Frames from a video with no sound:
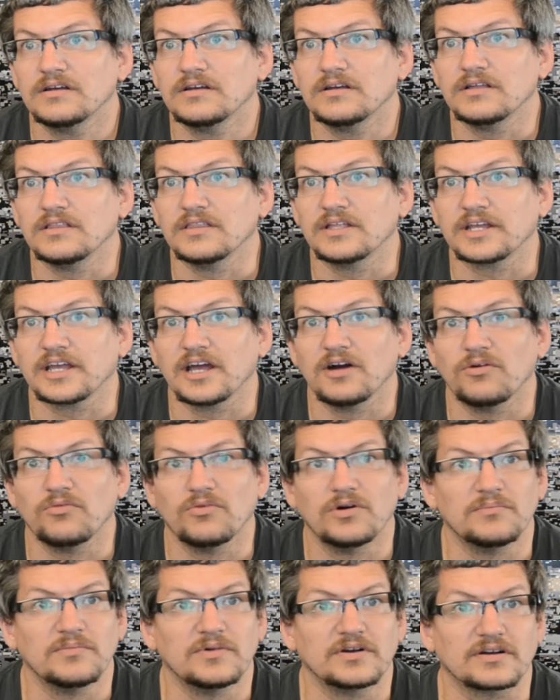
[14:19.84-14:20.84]
And then I got
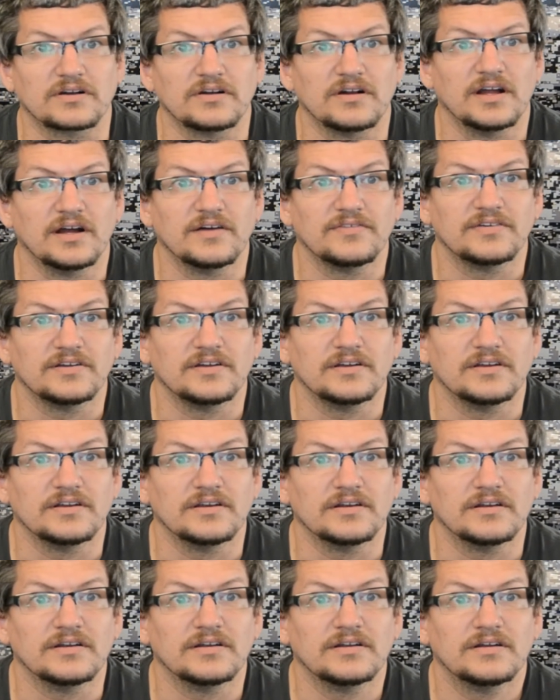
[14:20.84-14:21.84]
one more graph here.